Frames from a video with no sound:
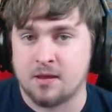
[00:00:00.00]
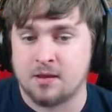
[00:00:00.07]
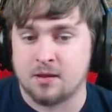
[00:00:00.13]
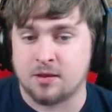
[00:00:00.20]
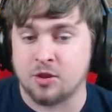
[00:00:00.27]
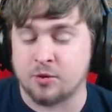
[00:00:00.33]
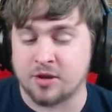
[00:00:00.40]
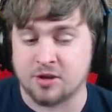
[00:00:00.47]

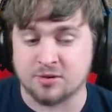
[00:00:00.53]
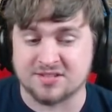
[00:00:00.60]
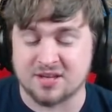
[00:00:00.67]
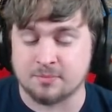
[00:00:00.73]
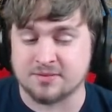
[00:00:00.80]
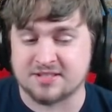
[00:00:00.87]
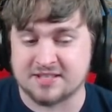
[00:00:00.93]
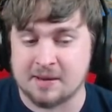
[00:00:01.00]
You can do
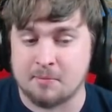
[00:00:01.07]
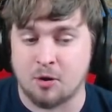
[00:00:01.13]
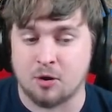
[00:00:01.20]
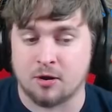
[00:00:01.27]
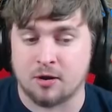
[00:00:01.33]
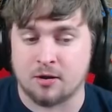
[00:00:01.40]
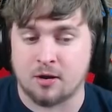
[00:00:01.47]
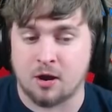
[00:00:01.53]
something
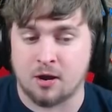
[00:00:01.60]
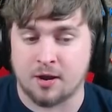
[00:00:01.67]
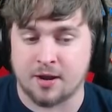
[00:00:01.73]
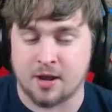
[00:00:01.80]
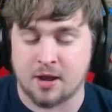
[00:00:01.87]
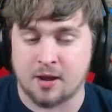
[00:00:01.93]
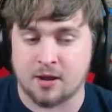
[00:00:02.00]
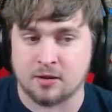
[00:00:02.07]
similar on
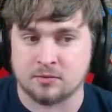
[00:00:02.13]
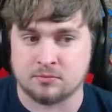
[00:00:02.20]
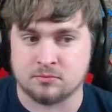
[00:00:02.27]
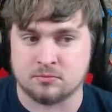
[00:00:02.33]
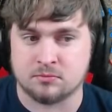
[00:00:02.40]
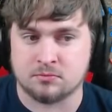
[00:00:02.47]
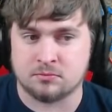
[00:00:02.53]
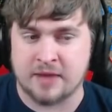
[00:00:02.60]
out
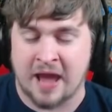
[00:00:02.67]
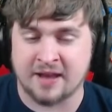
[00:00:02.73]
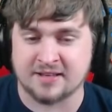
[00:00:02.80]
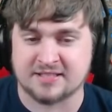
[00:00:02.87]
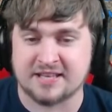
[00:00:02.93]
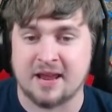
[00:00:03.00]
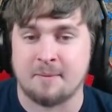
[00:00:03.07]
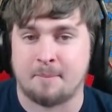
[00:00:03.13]
of
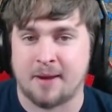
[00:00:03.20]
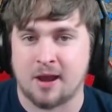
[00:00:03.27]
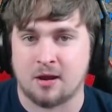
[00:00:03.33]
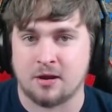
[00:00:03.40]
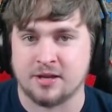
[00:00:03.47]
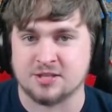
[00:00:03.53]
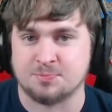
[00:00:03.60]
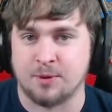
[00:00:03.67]
stand
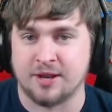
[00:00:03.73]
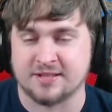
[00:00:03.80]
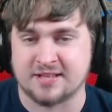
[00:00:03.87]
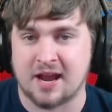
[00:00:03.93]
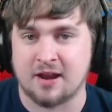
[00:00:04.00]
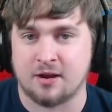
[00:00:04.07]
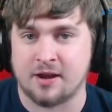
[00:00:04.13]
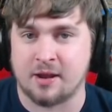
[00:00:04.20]
parries, but it's
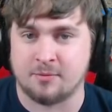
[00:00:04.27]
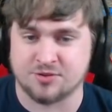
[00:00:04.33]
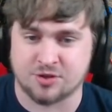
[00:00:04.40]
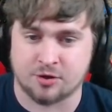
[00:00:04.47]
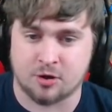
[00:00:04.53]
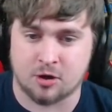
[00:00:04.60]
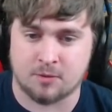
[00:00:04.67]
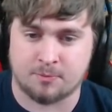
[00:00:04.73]
higher damage on
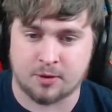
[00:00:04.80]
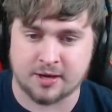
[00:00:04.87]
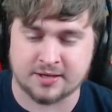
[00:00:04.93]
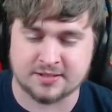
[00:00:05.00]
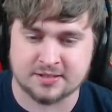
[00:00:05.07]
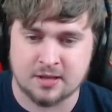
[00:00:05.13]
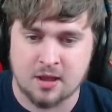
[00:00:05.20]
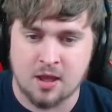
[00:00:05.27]
guard
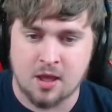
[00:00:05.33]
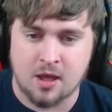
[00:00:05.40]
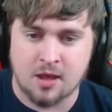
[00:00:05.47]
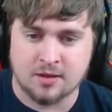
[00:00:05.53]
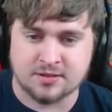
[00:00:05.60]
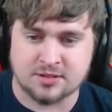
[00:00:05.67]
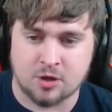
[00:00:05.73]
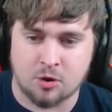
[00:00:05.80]
breaks.
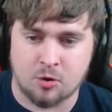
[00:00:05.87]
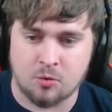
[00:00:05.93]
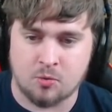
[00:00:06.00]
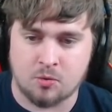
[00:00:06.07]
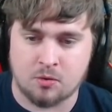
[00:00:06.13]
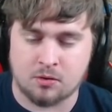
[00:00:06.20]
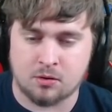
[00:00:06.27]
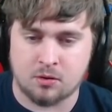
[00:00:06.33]
So
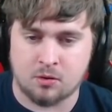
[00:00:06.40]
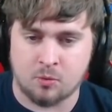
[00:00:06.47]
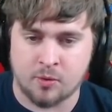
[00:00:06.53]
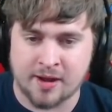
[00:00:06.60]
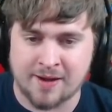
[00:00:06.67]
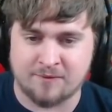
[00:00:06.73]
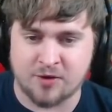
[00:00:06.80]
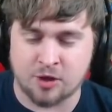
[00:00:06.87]

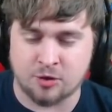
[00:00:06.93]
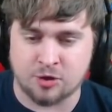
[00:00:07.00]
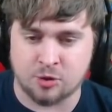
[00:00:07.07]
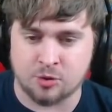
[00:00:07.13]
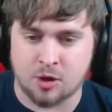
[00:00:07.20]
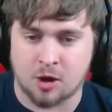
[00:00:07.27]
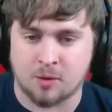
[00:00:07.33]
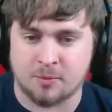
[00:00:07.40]
whenever you do
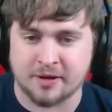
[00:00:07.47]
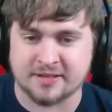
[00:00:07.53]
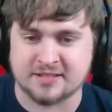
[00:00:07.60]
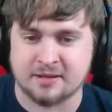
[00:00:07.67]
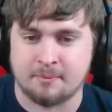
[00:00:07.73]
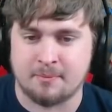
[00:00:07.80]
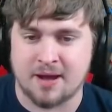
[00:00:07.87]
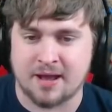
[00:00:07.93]
guard break
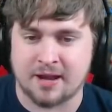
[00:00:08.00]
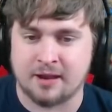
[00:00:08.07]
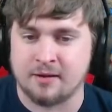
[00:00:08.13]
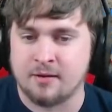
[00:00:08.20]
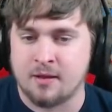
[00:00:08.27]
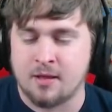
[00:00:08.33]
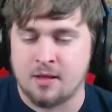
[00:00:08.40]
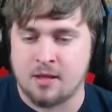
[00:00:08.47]
somebody,
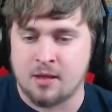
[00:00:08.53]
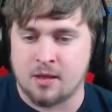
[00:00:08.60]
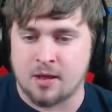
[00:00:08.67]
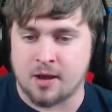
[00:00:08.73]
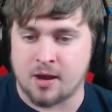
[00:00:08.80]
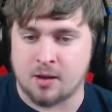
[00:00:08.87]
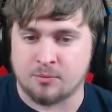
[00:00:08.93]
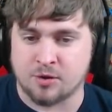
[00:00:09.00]

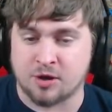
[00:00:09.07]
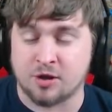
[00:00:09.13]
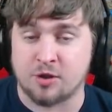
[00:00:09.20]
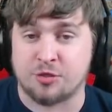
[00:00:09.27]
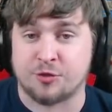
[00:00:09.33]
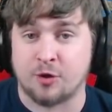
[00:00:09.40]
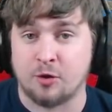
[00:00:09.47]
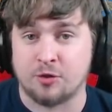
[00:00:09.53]
you're going to
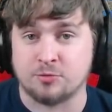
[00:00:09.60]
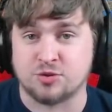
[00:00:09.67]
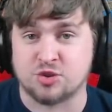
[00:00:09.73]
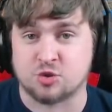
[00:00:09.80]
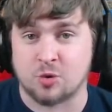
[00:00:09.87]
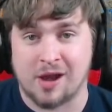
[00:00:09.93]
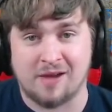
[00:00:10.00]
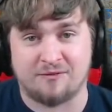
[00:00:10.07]
throw them
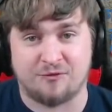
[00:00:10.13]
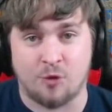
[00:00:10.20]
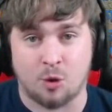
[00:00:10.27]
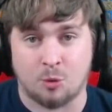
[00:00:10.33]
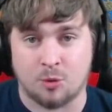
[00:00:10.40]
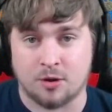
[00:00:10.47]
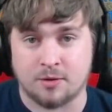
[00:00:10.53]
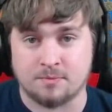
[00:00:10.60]
straight
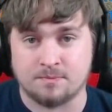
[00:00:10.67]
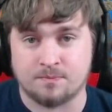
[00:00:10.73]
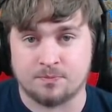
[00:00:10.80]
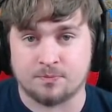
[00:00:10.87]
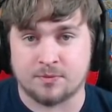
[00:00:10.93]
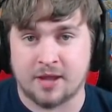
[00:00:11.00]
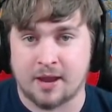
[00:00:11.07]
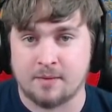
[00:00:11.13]
forward,
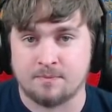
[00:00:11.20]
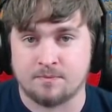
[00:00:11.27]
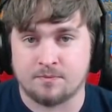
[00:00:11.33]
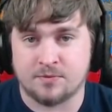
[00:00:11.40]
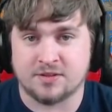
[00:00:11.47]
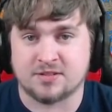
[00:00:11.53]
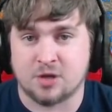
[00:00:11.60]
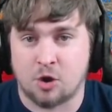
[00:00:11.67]
okay?
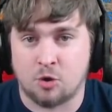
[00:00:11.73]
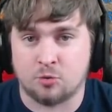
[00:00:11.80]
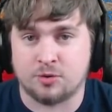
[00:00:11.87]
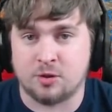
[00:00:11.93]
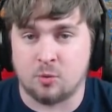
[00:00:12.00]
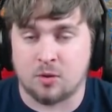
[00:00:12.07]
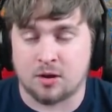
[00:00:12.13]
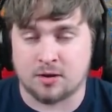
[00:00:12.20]
This only
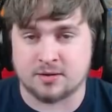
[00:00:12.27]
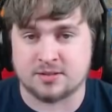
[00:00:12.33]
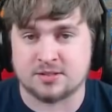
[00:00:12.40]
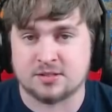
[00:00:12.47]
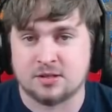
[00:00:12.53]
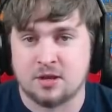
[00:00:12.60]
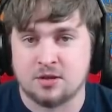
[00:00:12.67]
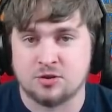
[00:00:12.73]

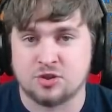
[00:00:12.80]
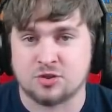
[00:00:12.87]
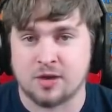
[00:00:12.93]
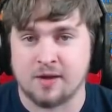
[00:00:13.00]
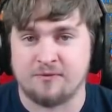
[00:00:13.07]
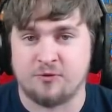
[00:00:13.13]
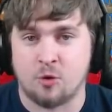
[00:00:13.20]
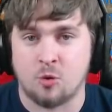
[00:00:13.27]
works
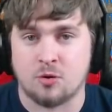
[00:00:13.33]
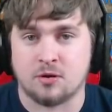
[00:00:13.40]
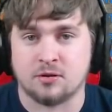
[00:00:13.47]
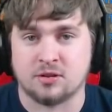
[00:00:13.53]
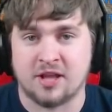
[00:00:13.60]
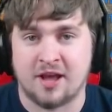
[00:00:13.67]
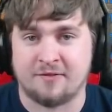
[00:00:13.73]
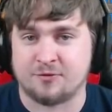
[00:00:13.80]
straight forward.
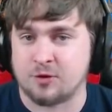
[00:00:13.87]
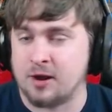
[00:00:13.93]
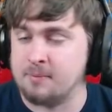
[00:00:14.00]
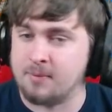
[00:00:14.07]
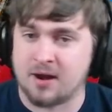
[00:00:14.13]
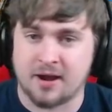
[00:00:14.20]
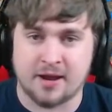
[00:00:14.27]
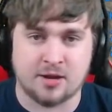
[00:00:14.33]
Left, right,
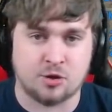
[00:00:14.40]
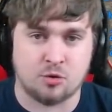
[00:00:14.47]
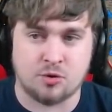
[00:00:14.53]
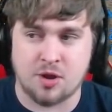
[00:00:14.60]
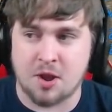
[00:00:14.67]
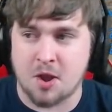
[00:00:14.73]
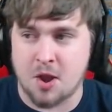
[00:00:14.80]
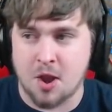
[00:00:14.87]
behind do
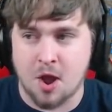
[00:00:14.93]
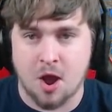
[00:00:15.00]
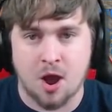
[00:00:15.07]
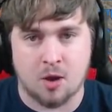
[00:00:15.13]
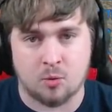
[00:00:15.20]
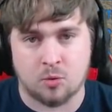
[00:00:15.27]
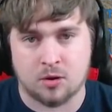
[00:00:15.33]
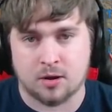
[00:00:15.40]

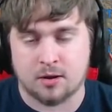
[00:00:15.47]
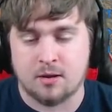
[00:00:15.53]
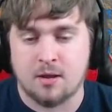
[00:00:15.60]
not work.